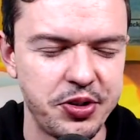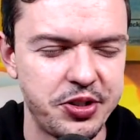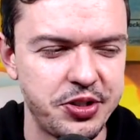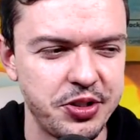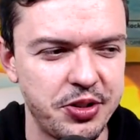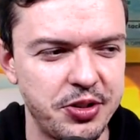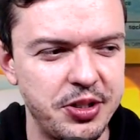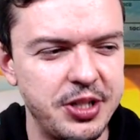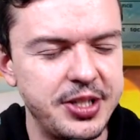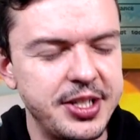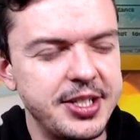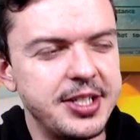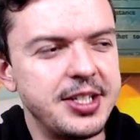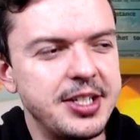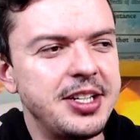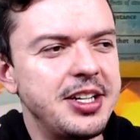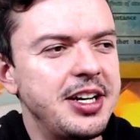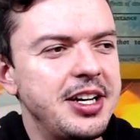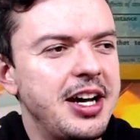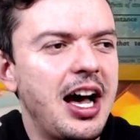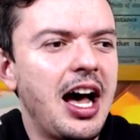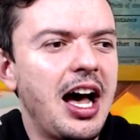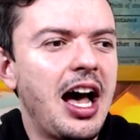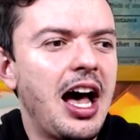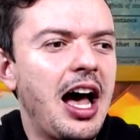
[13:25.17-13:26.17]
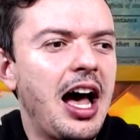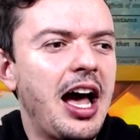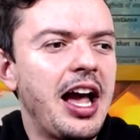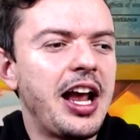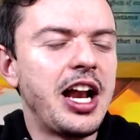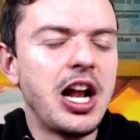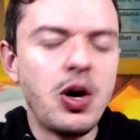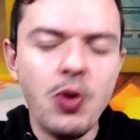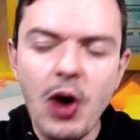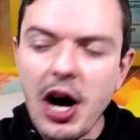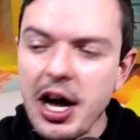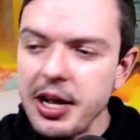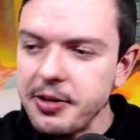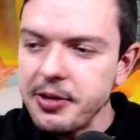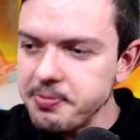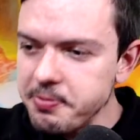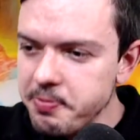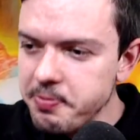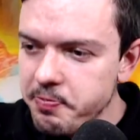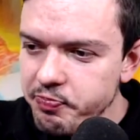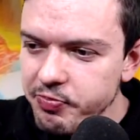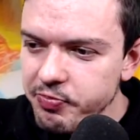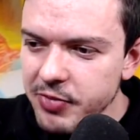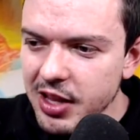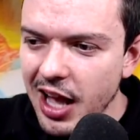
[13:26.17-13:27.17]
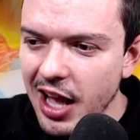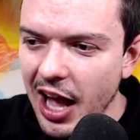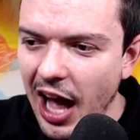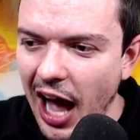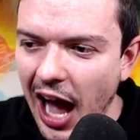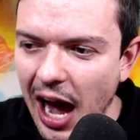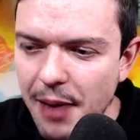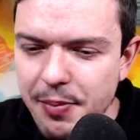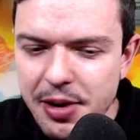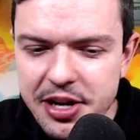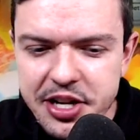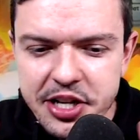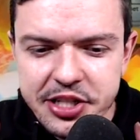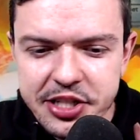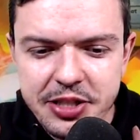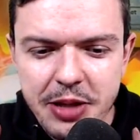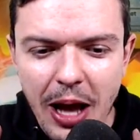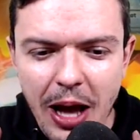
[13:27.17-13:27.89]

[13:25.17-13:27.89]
So, you know what? I'm gonna just